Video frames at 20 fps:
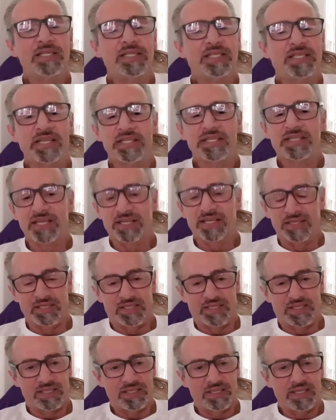
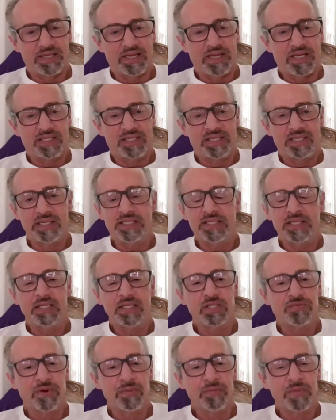assistance
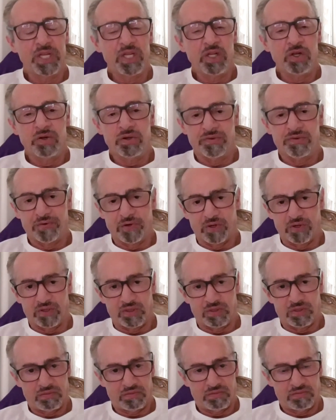from the
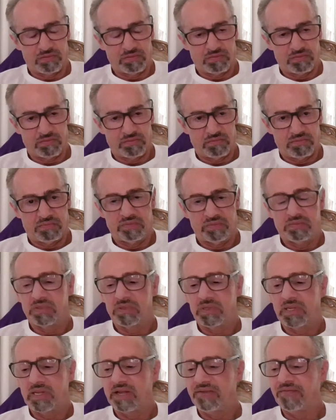universe.
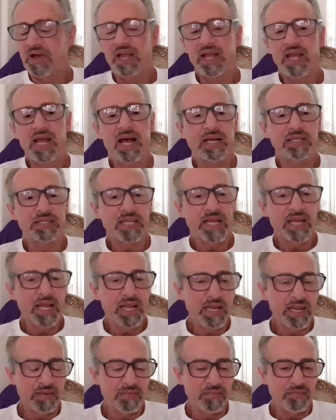If I ask,
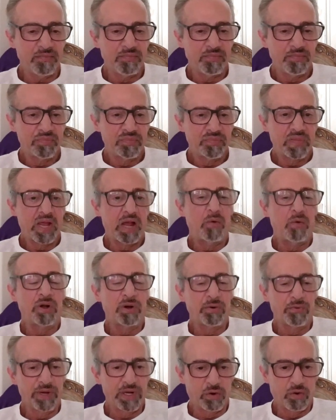hey, I
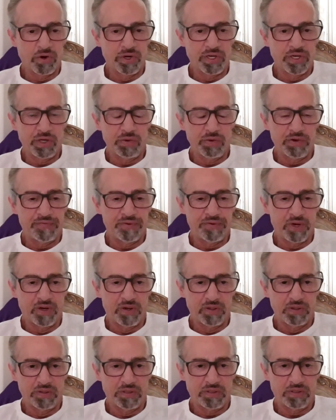want to record
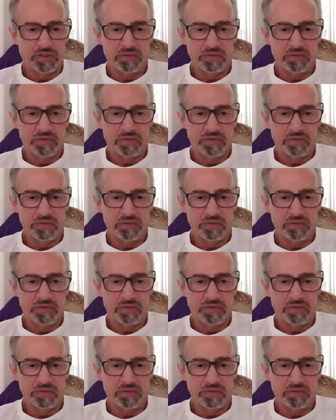UFOs,